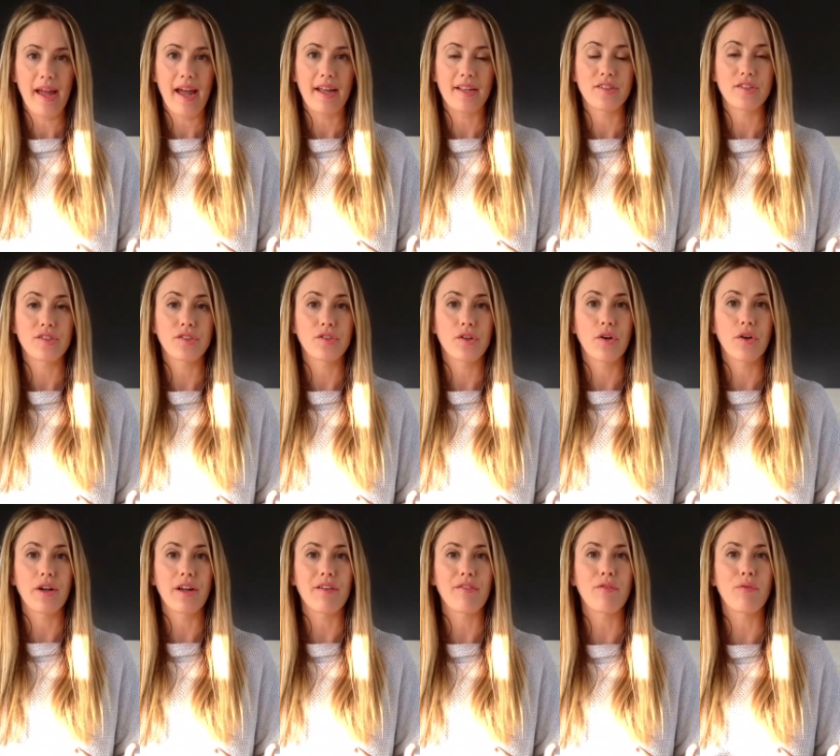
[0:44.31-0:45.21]
And
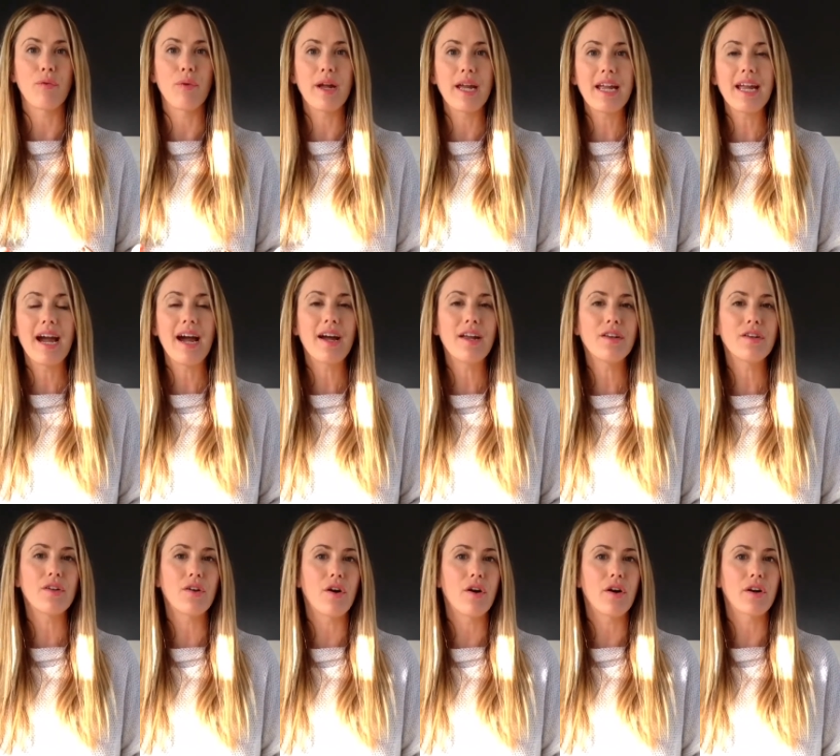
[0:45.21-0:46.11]
so, if we
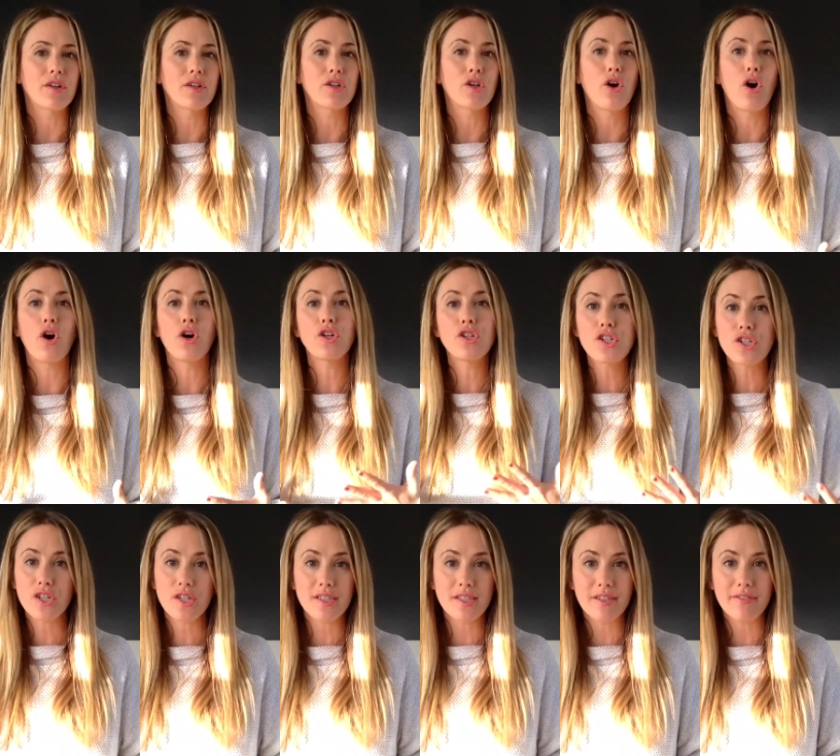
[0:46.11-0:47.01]
are not
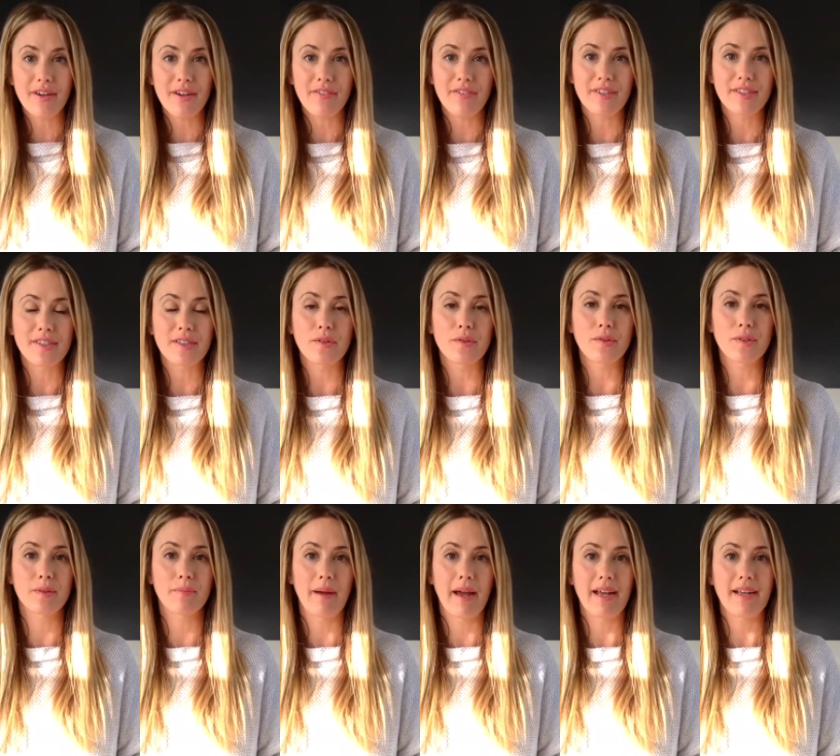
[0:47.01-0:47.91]
conscious of our physical
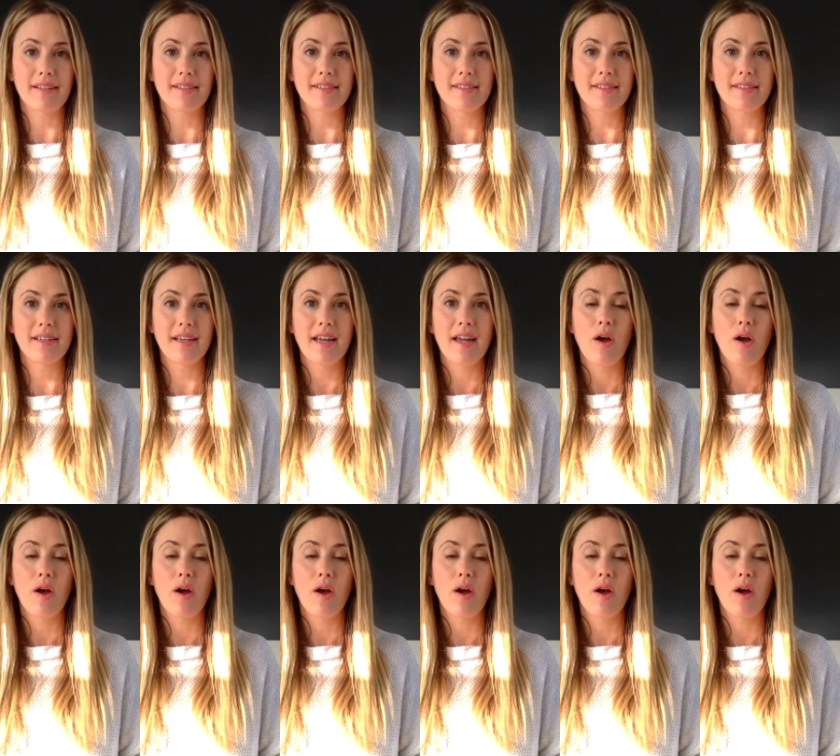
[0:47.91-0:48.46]
space,